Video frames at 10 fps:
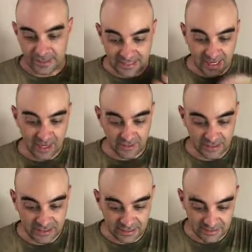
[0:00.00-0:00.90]
take out
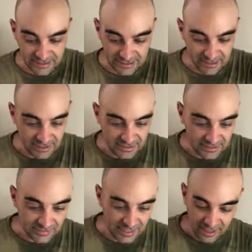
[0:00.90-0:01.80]
these leaves. Looks like these
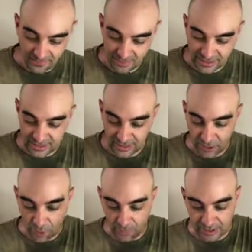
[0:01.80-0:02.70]
leaves have
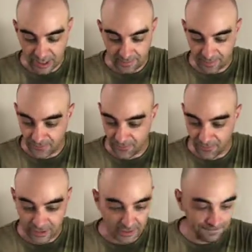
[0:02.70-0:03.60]
basically opened up
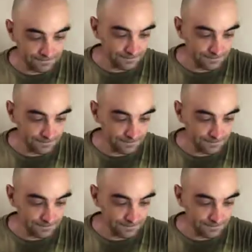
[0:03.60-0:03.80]
fully.